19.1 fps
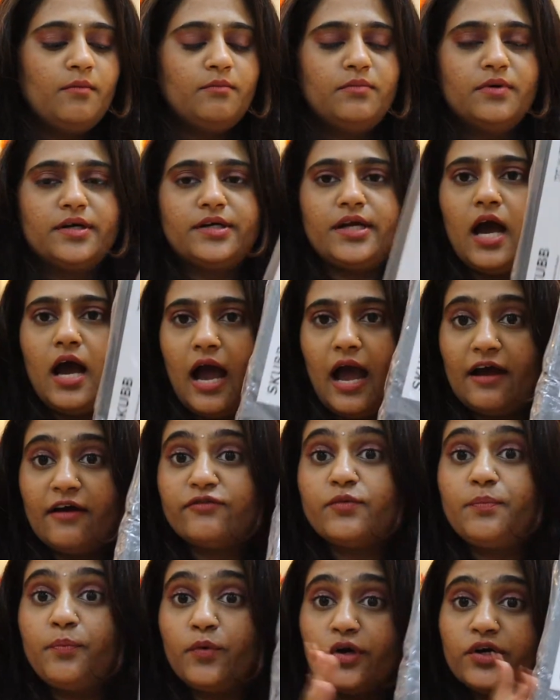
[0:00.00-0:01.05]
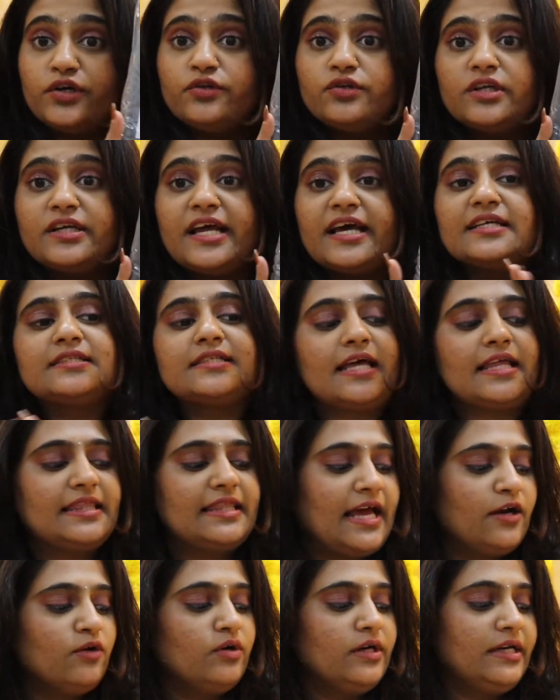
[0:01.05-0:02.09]
but yeah I have to put it to the test and
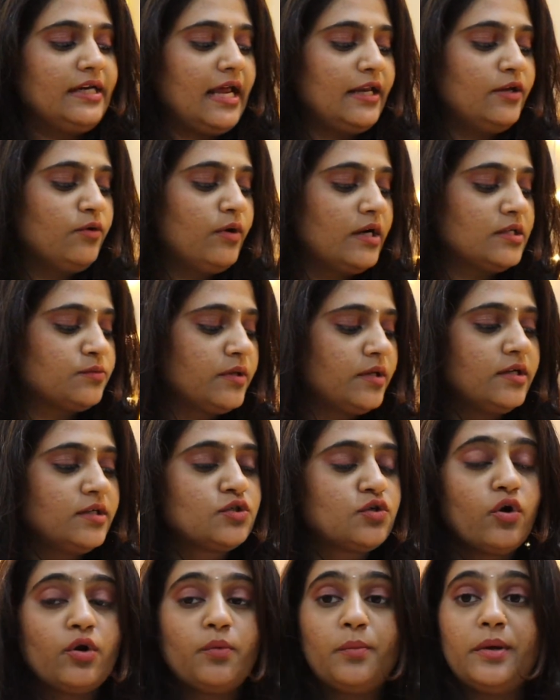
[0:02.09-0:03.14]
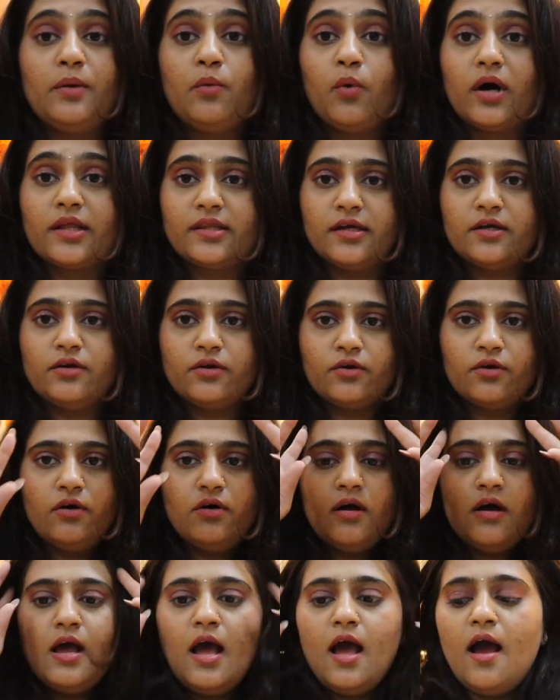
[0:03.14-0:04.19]
then only tell you guys whether it's gonna be worth it or no
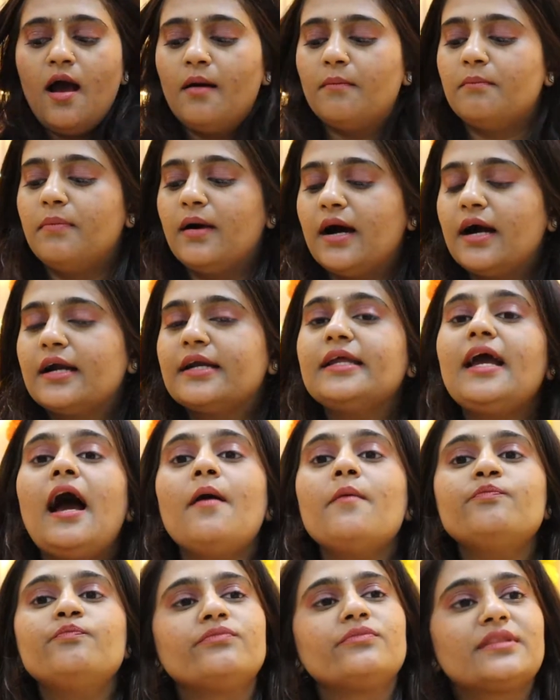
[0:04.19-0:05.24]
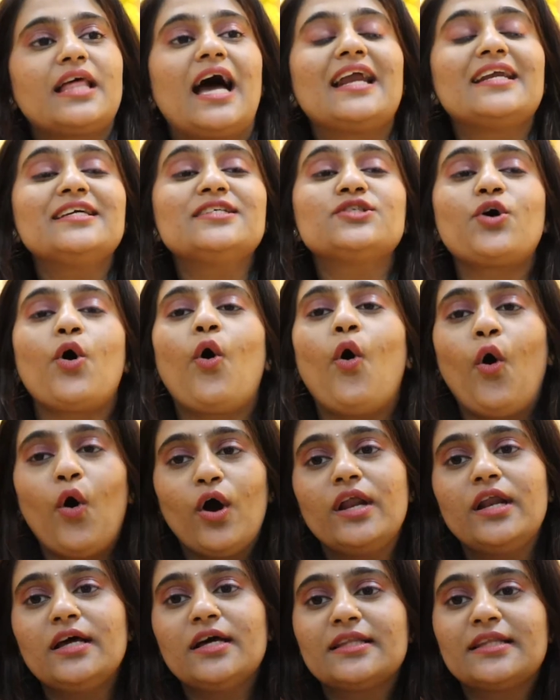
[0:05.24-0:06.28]
but yeah that is
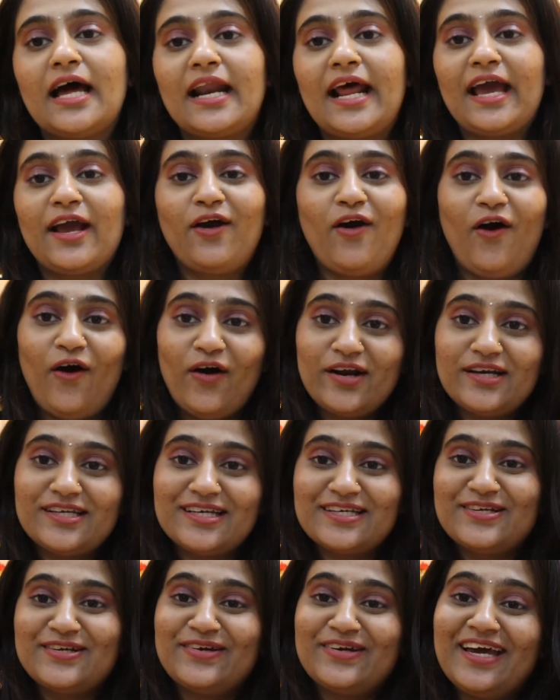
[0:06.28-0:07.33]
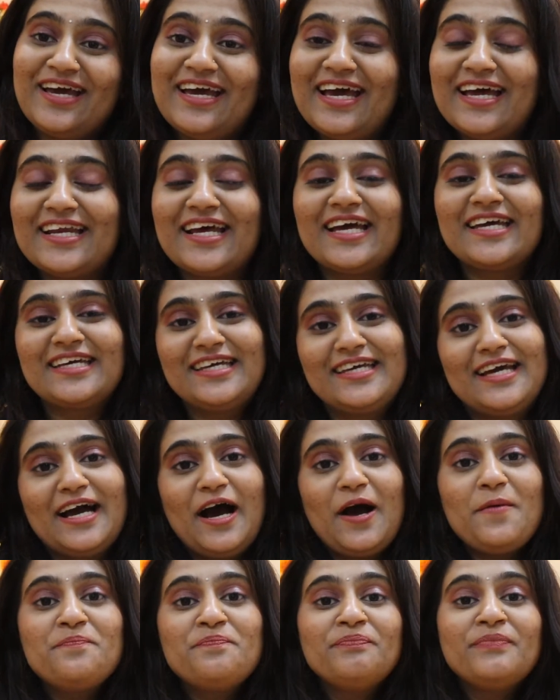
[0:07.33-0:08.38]
all that I got today at Ikea
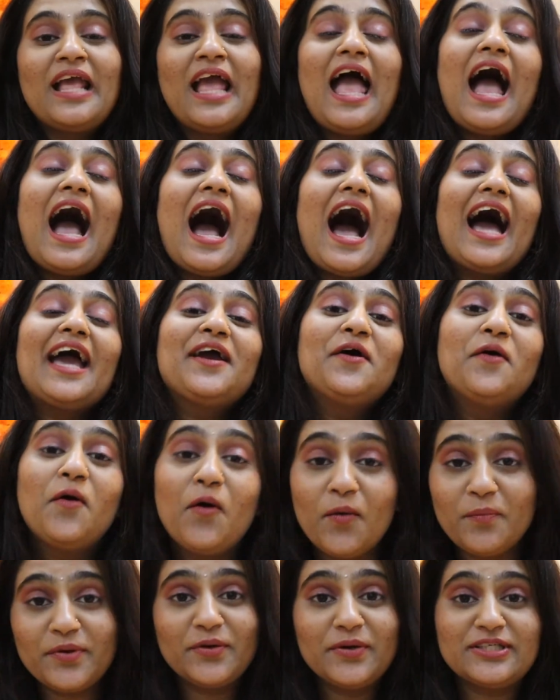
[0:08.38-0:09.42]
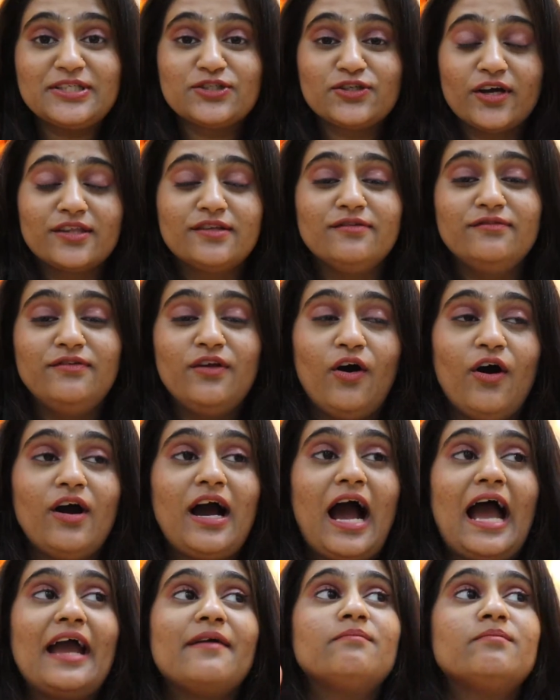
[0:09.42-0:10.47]
I hope you enjoyed the vlog.
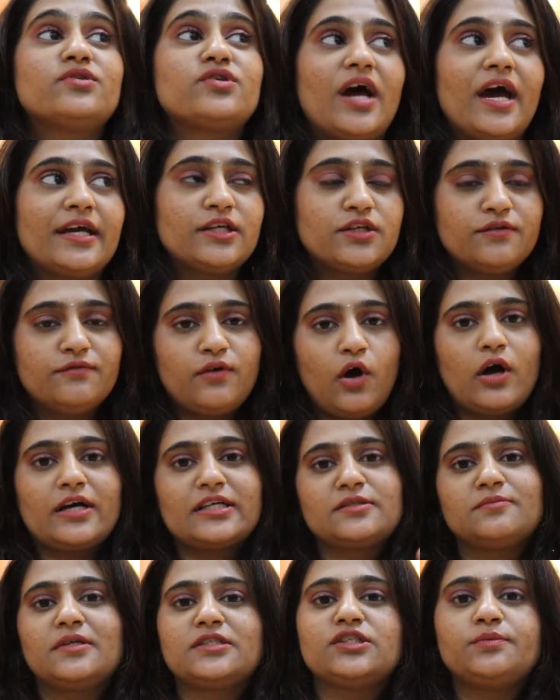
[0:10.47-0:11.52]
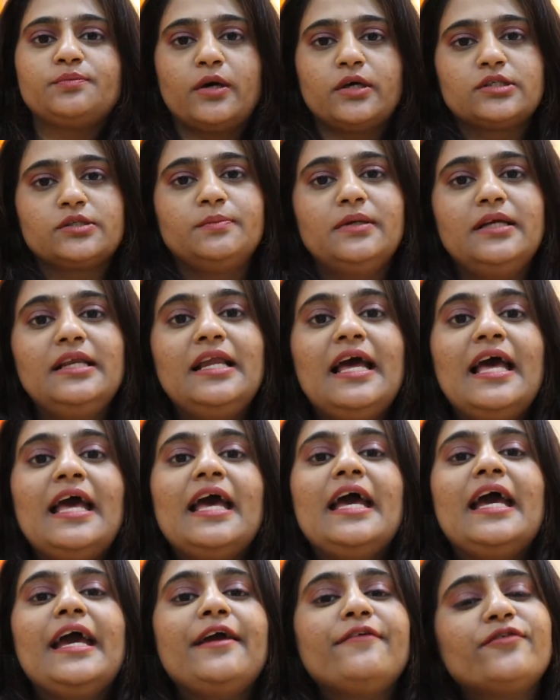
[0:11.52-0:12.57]
I am trying to vlog as much as possible.
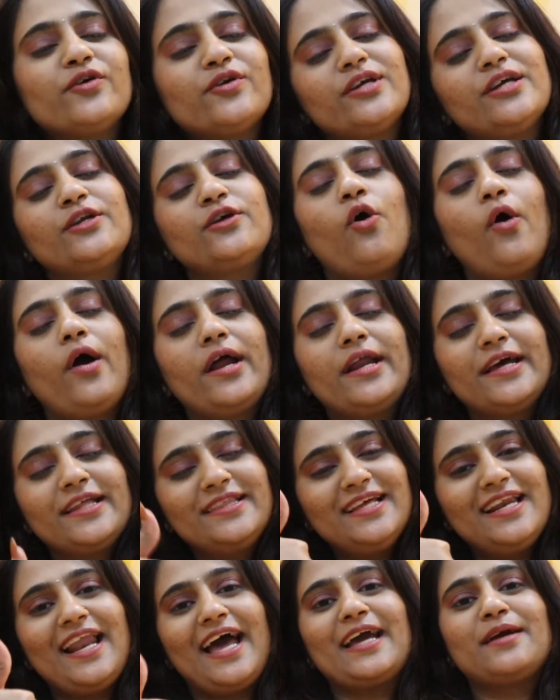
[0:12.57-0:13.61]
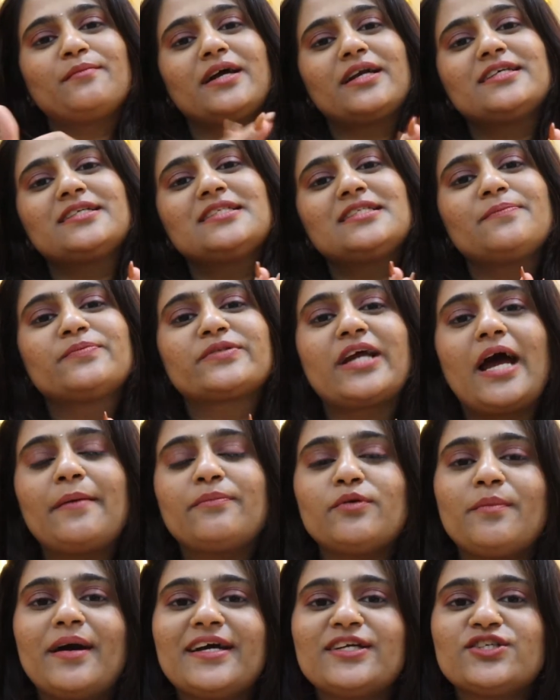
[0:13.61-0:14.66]
If you did, go ahead, hit the like button, subscribe
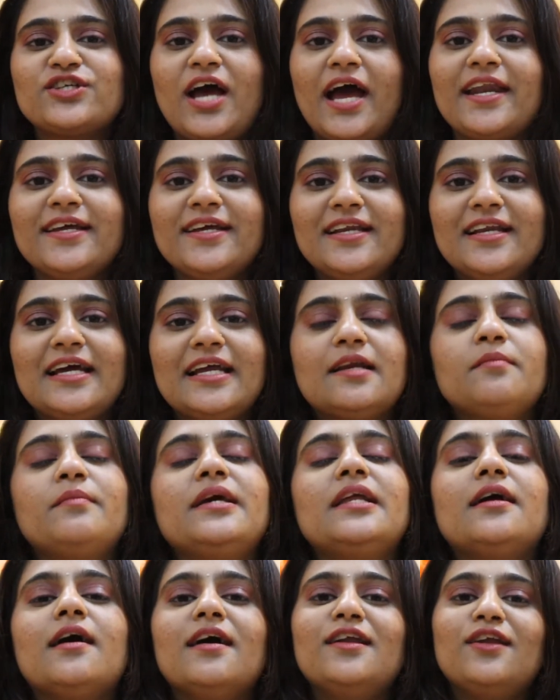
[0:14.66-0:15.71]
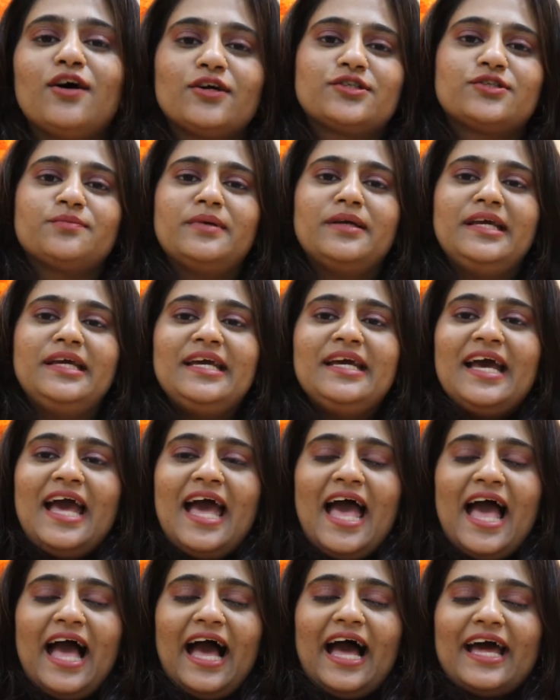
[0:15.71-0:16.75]
to my channel. It'll mean a lot to me.
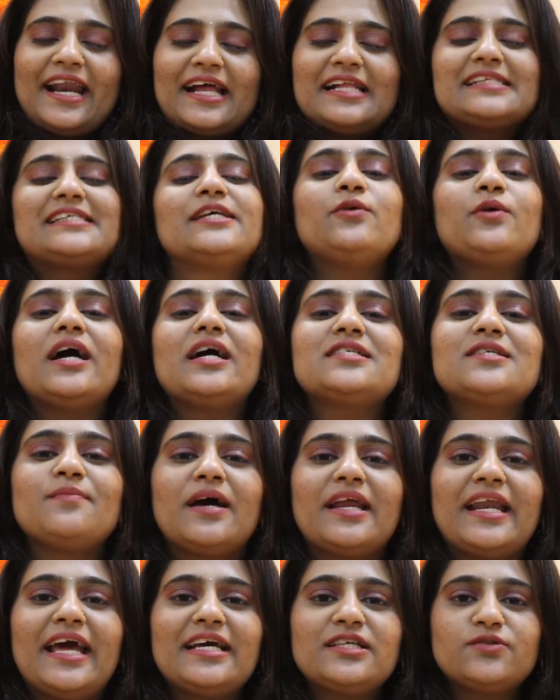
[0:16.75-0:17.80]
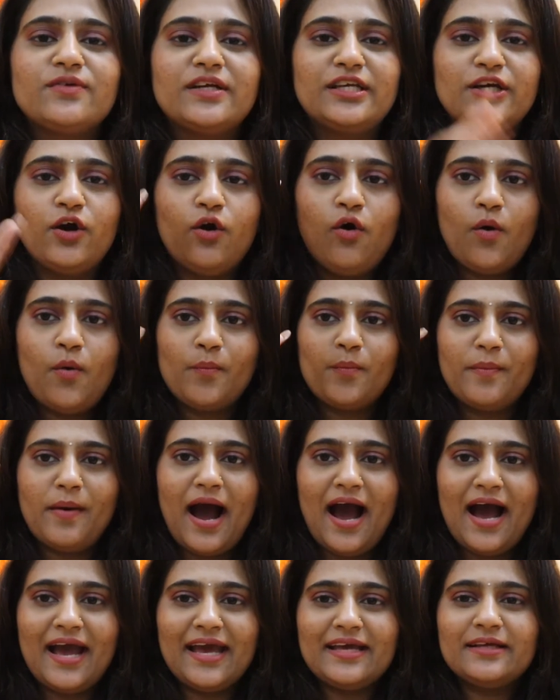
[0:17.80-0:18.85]
And I'll see you guys in my next video.
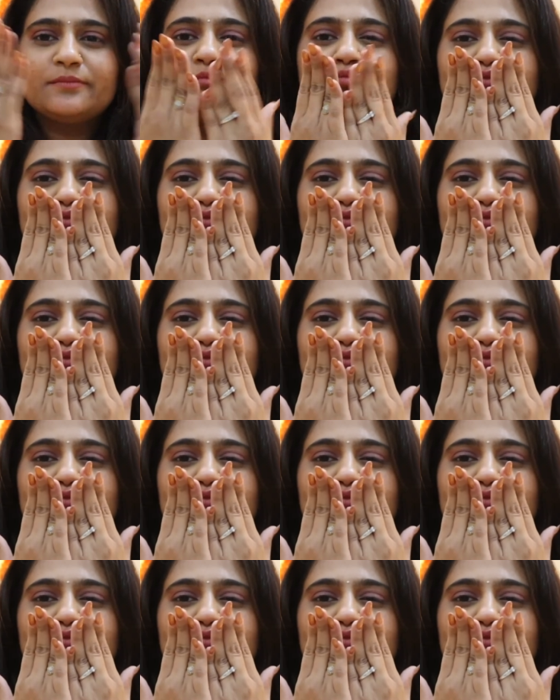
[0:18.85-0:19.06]
Bye!